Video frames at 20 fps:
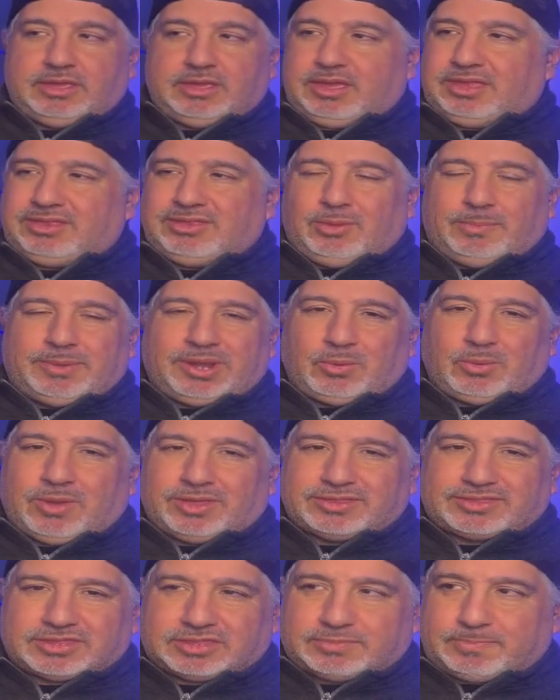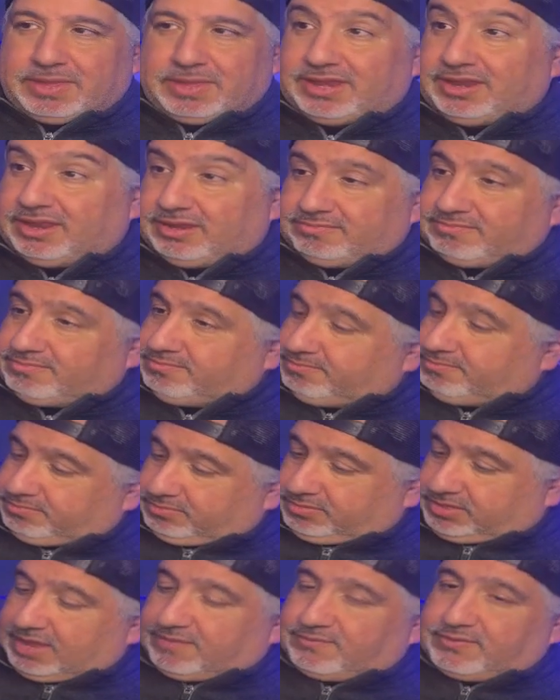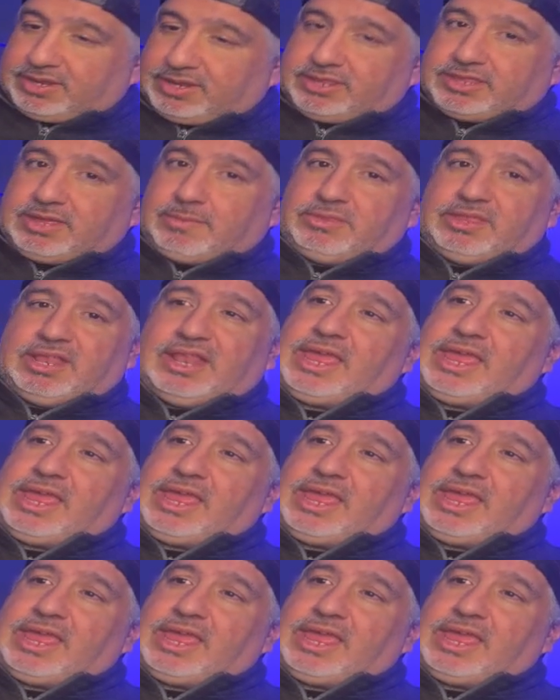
And nobody wants to spin, and definitely some of the